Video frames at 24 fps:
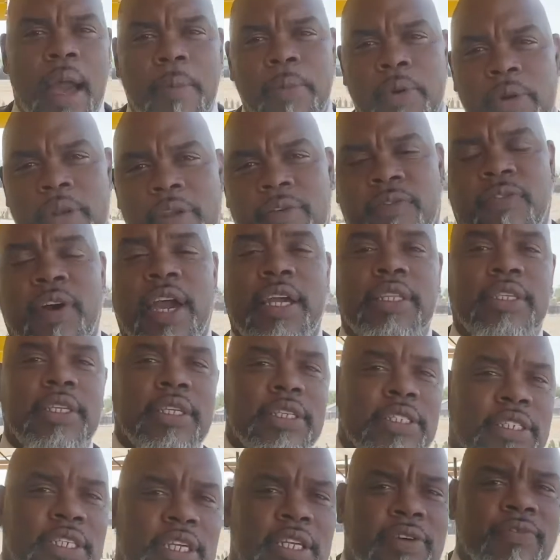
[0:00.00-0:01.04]
I'm going to fight
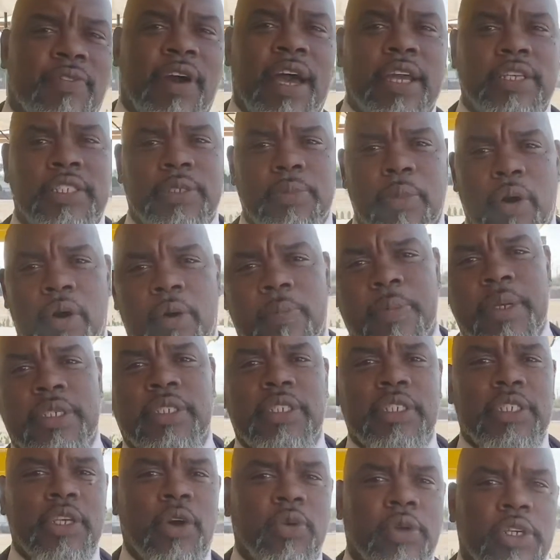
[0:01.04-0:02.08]
to incentivize small
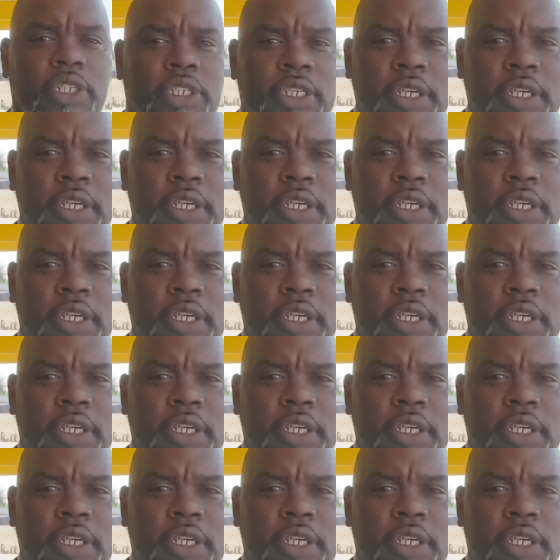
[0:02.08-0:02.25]
business